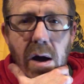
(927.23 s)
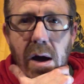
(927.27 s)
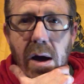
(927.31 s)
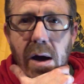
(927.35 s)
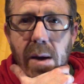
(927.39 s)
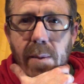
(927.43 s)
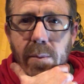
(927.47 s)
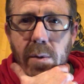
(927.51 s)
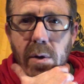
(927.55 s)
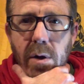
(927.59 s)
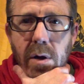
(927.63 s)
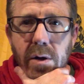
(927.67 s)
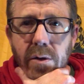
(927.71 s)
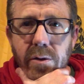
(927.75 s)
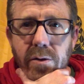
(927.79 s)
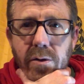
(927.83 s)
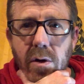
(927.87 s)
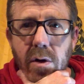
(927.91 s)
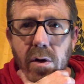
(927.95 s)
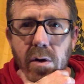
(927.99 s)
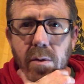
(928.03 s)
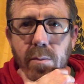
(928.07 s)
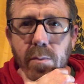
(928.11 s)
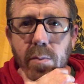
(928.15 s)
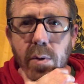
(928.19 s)
I'm going to
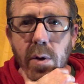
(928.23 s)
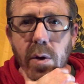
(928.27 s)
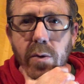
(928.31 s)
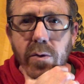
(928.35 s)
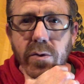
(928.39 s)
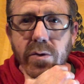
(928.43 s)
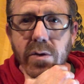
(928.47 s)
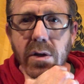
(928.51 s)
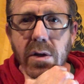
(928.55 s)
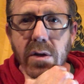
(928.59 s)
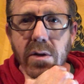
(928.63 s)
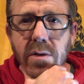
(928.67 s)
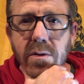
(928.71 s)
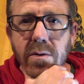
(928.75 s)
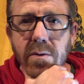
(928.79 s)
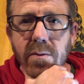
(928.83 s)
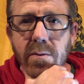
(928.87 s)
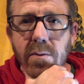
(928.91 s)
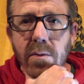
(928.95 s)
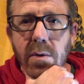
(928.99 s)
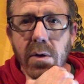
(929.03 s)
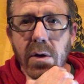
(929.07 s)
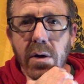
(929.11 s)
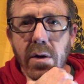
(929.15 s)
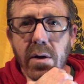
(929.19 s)
start posting
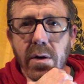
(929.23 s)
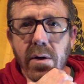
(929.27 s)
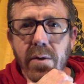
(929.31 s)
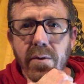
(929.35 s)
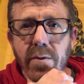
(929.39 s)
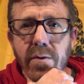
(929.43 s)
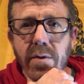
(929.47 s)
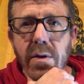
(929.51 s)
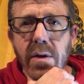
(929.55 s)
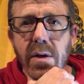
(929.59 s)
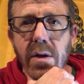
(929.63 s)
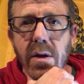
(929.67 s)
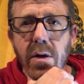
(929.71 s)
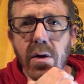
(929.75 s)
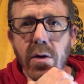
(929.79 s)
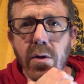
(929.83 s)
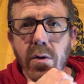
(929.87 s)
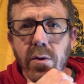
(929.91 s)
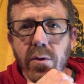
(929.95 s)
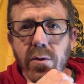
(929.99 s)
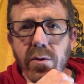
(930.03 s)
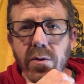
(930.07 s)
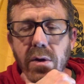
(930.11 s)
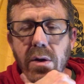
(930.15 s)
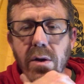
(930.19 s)
some
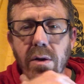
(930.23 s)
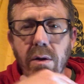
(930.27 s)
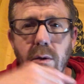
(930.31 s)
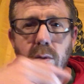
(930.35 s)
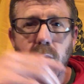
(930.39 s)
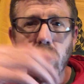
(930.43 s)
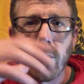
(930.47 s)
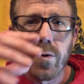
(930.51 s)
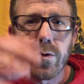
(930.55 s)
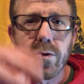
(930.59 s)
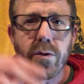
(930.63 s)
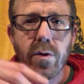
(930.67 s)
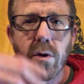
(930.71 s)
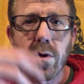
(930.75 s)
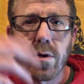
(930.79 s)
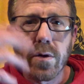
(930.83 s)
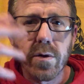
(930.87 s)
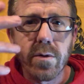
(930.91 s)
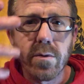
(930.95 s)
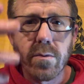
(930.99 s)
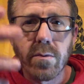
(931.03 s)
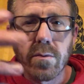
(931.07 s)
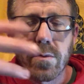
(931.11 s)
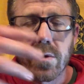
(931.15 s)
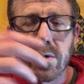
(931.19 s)
videos, and then we'll
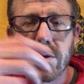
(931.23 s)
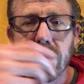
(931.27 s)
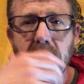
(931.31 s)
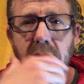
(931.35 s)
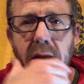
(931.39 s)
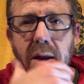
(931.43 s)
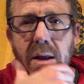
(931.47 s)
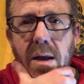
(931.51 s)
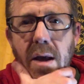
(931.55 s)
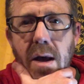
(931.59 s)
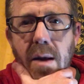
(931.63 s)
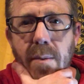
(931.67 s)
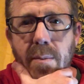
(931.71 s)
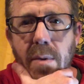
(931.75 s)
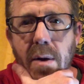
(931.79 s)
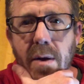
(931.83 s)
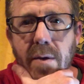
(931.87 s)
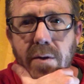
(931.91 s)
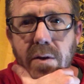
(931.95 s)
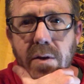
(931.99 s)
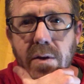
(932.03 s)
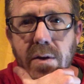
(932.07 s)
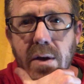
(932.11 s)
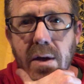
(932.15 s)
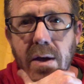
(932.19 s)
start setting up
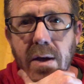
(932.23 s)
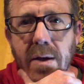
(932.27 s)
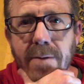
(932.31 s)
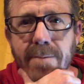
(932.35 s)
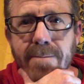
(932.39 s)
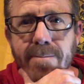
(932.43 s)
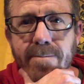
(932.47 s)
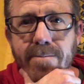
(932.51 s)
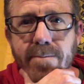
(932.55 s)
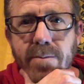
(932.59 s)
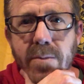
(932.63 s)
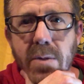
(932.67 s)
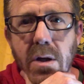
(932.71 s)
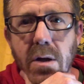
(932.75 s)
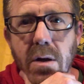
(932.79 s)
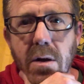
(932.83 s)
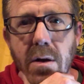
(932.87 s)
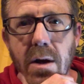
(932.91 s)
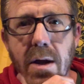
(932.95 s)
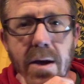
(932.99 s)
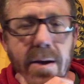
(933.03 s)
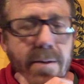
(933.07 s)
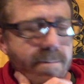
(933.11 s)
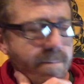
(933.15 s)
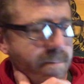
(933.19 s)
everything, all
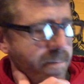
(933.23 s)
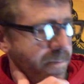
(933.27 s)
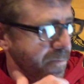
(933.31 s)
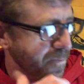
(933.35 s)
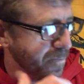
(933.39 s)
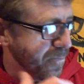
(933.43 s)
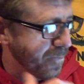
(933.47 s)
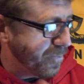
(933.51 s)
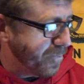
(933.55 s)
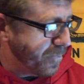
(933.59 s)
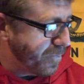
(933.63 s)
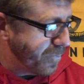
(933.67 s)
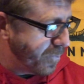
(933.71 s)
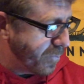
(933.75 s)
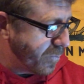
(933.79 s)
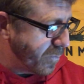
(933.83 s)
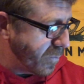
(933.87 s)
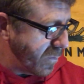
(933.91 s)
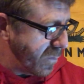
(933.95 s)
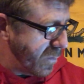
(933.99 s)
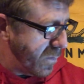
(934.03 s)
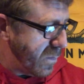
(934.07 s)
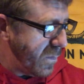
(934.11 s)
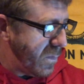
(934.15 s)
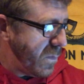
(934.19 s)
right?
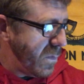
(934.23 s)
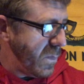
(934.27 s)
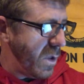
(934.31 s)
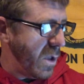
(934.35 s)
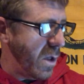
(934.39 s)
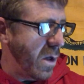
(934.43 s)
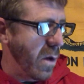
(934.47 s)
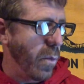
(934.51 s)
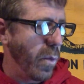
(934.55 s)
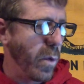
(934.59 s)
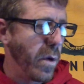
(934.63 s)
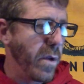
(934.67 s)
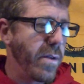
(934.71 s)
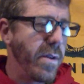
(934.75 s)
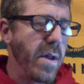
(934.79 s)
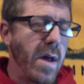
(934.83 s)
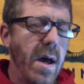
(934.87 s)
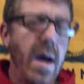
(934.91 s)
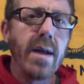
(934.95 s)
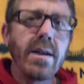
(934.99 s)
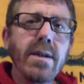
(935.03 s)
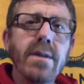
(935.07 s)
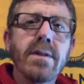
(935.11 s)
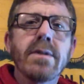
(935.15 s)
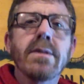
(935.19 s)
And with
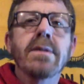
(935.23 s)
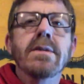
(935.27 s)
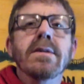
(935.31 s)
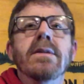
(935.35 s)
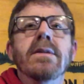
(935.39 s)
that,